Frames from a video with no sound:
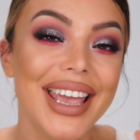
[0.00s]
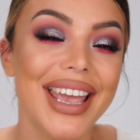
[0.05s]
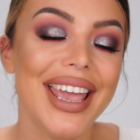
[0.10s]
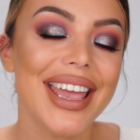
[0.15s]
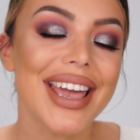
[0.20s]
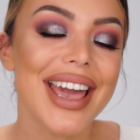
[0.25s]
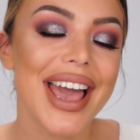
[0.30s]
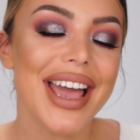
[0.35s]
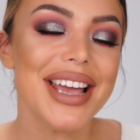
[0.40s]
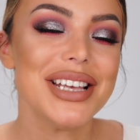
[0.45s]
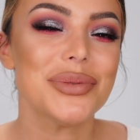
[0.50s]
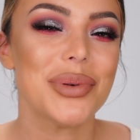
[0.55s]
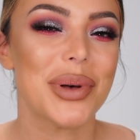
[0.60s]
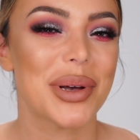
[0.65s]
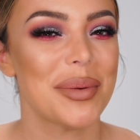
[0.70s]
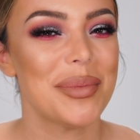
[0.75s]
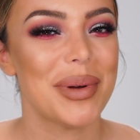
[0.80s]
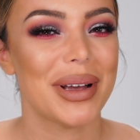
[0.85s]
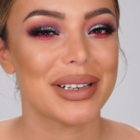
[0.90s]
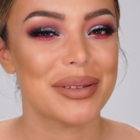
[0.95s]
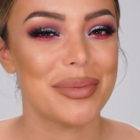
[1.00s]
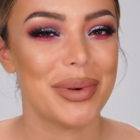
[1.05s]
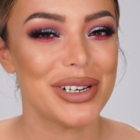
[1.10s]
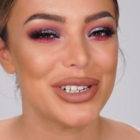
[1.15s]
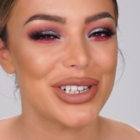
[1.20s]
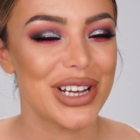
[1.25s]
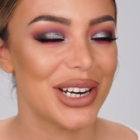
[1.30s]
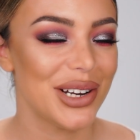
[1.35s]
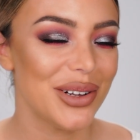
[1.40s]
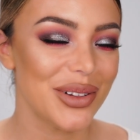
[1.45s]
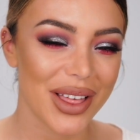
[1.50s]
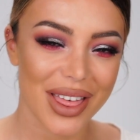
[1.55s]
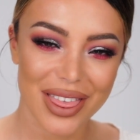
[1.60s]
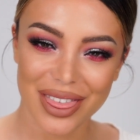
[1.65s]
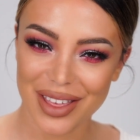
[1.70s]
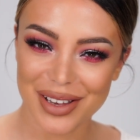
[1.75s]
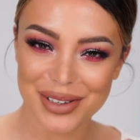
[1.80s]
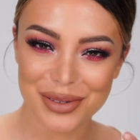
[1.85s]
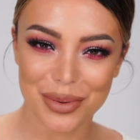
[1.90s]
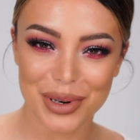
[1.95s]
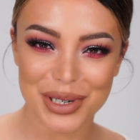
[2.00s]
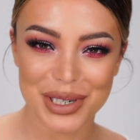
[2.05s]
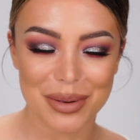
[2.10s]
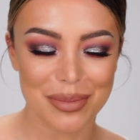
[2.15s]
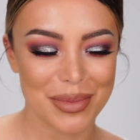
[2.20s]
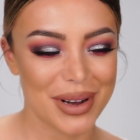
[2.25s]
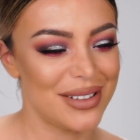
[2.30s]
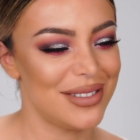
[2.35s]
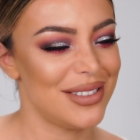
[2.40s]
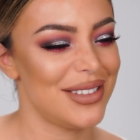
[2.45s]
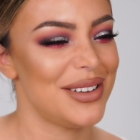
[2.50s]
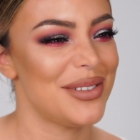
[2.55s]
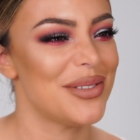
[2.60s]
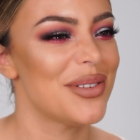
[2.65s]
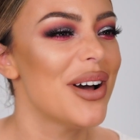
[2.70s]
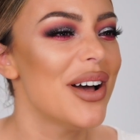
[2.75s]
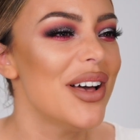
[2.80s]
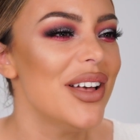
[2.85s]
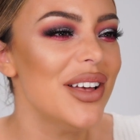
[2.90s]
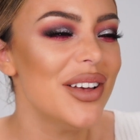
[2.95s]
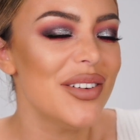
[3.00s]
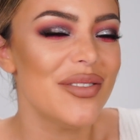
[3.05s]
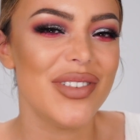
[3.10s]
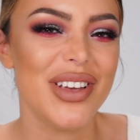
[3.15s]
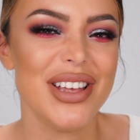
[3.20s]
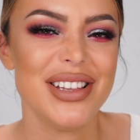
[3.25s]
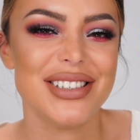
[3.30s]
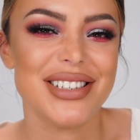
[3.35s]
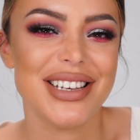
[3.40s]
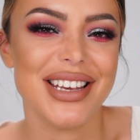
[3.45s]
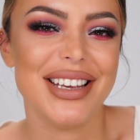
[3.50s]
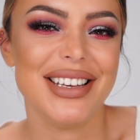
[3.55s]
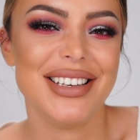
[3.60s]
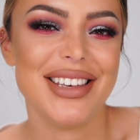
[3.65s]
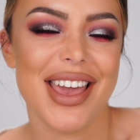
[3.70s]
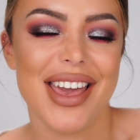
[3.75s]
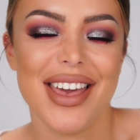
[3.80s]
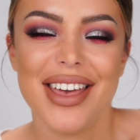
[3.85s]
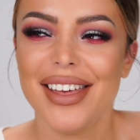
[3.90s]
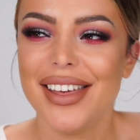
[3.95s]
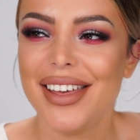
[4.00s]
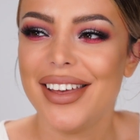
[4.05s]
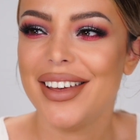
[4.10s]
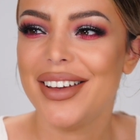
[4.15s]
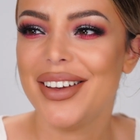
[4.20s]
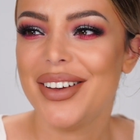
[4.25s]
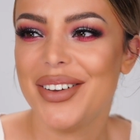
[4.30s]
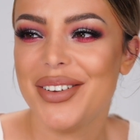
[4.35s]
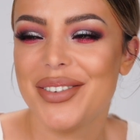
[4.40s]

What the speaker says: Hey guys, welcome back to my channel and thanks for watching my new video.